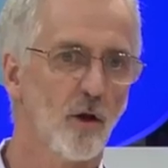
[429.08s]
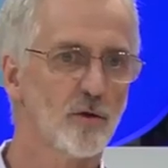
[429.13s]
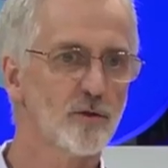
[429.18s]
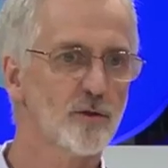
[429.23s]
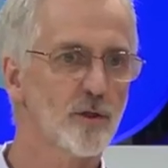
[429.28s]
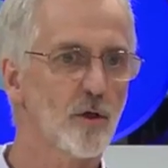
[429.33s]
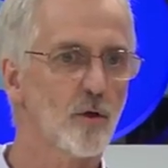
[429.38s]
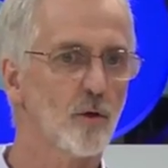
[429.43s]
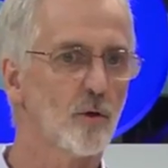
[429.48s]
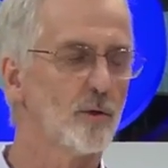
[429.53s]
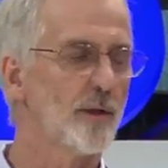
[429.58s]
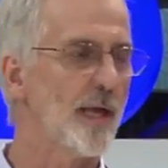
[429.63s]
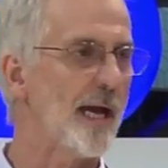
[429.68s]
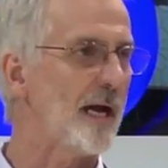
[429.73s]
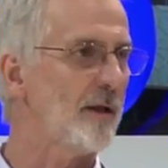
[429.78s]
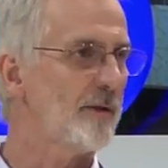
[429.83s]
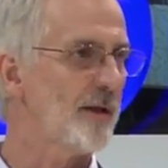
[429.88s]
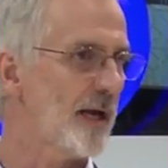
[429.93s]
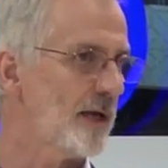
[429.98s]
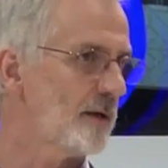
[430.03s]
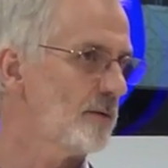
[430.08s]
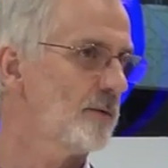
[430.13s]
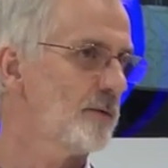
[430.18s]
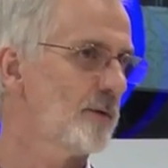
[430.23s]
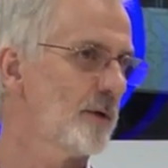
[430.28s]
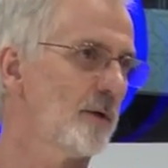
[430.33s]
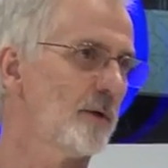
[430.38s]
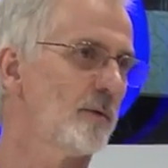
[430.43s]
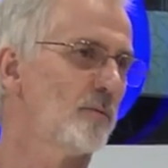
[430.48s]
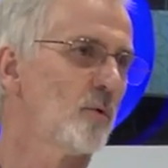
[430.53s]
logical now that
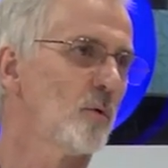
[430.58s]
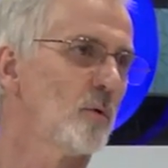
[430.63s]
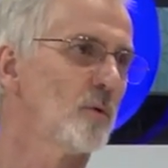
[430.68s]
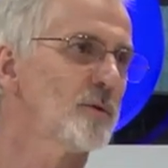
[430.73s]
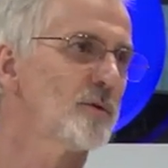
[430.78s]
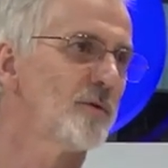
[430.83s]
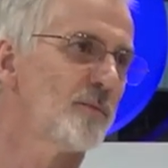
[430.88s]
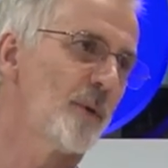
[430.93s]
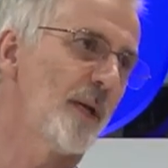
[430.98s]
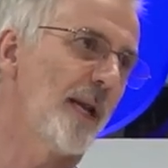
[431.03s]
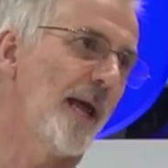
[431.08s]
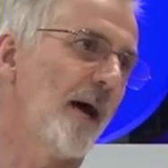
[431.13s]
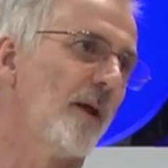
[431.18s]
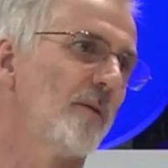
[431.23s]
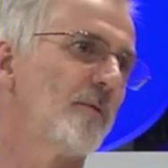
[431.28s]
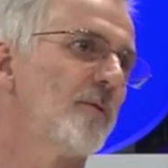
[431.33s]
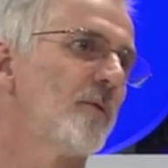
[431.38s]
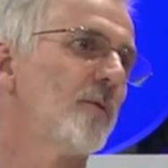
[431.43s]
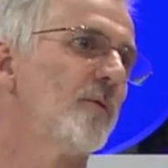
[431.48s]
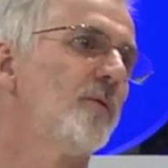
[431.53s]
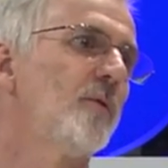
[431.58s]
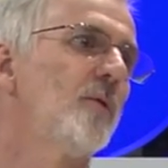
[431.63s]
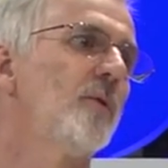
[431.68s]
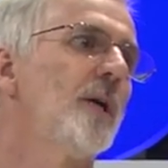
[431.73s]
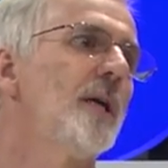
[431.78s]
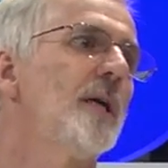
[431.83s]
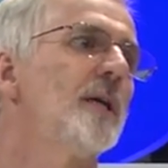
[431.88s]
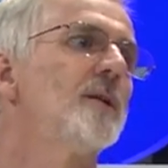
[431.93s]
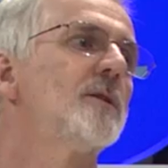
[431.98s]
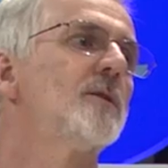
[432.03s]
the rules have been out for a few
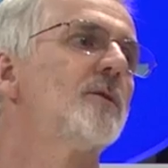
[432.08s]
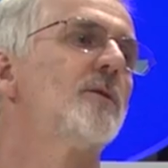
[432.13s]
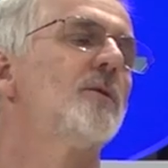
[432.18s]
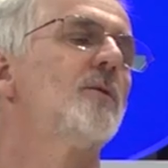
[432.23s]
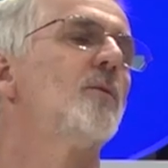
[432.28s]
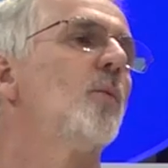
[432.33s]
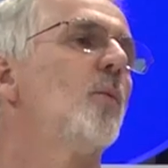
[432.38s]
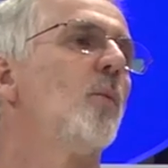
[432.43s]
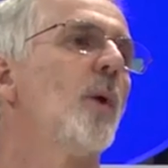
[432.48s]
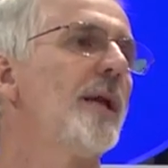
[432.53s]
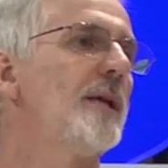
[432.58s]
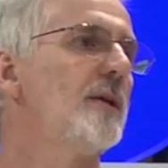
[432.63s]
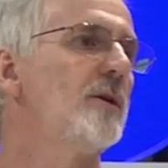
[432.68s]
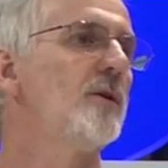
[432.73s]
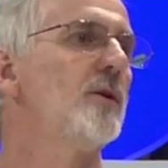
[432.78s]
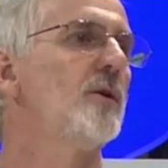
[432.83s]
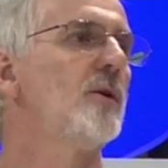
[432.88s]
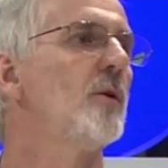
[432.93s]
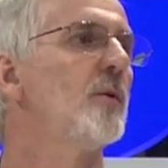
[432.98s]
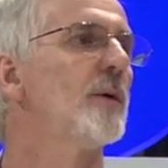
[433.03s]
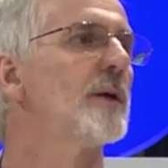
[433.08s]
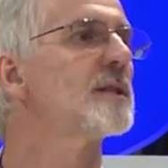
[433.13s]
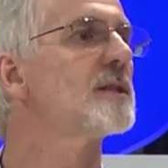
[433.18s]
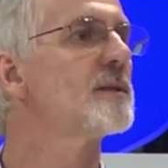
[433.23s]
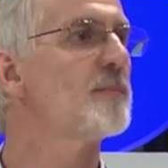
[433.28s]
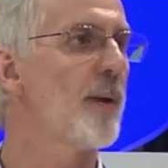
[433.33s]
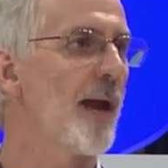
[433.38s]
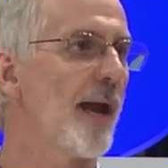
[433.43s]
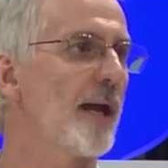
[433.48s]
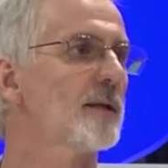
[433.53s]
years. When do you
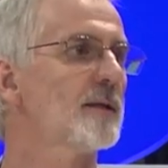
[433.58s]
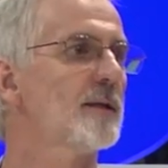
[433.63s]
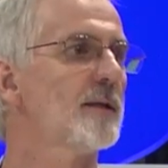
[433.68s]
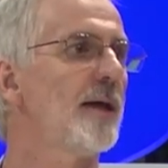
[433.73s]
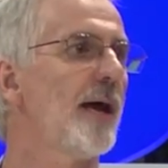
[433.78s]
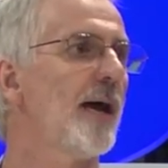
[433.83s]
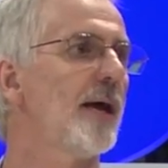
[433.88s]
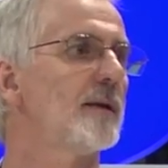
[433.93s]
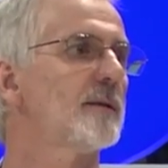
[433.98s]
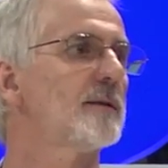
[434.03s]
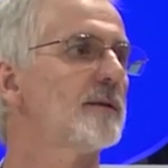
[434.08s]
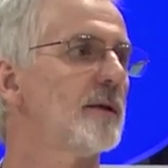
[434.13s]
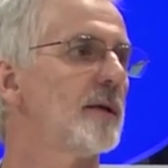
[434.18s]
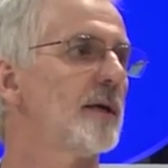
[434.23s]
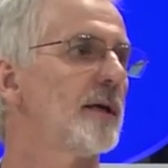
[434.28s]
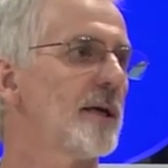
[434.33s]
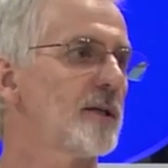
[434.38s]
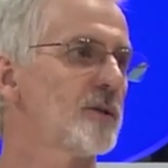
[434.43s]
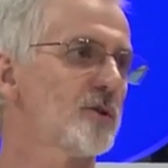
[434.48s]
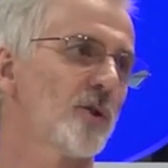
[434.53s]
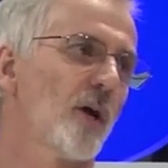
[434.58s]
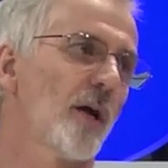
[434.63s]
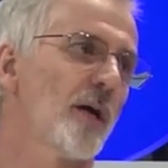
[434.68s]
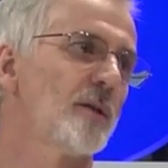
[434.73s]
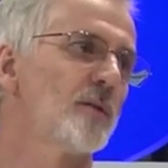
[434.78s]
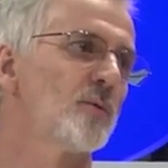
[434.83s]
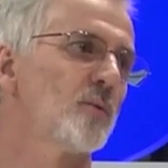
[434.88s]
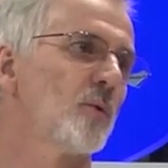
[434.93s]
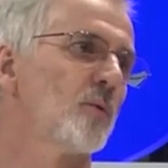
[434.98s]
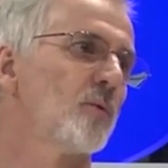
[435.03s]
expect that the
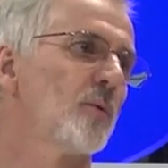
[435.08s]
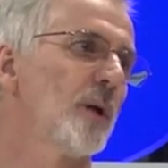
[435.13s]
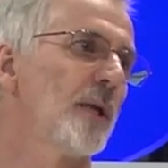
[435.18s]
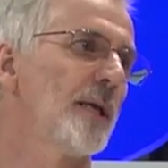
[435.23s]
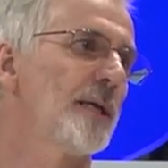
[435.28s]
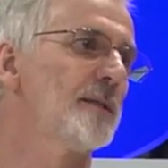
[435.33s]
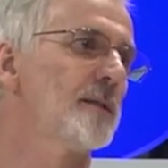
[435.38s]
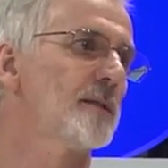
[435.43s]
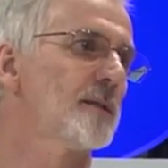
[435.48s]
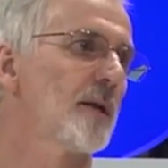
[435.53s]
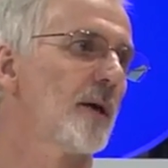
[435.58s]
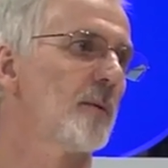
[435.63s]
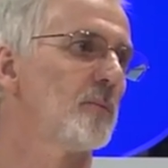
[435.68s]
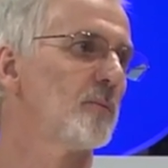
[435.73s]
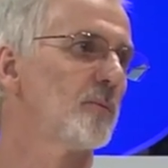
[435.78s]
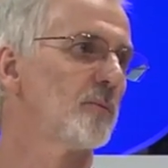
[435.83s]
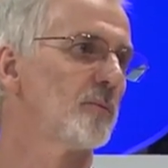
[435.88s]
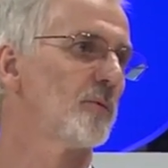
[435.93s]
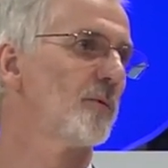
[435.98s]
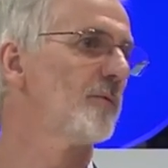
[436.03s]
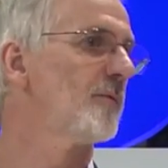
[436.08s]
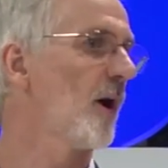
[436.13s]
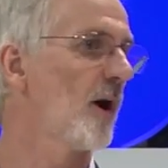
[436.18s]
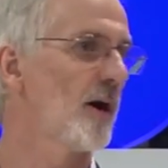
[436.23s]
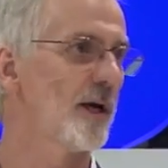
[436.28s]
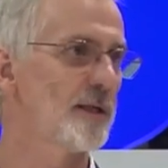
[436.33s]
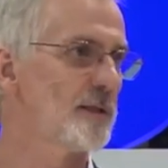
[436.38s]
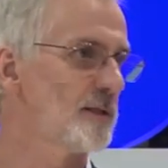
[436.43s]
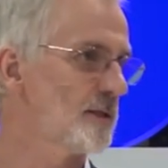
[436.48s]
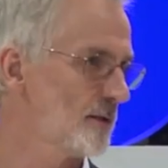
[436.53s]
exchange will release some
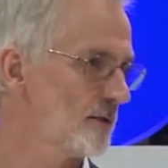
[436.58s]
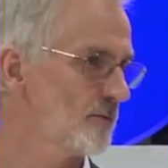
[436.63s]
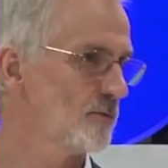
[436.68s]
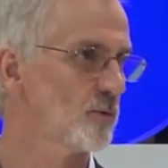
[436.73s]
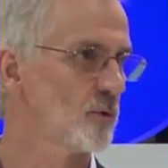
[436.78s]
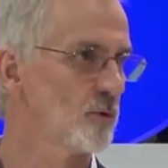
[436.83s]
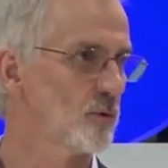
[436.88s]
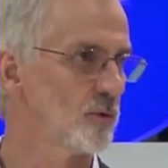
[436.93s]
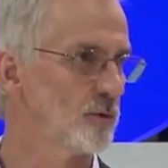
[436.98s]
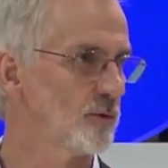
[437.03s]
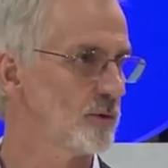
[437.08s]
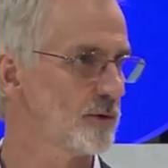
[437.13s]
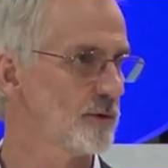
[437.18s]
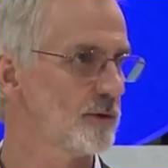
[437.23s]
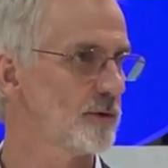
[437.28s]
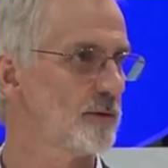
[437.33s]
revised rules?